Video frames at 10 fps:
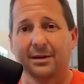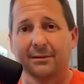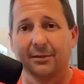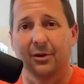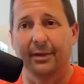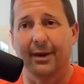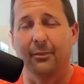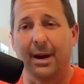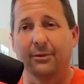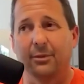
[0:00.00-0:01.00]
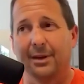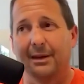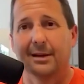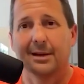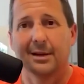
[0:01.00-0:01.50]
and that'll probably
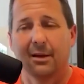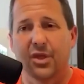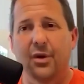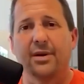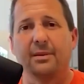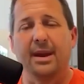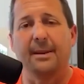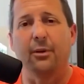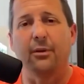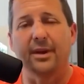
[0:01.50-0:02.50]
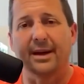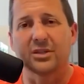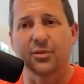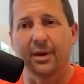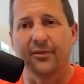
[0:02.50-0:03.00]
be 30 people in the
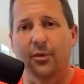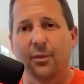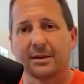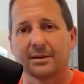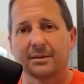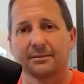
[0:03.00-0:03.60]
next 24 months.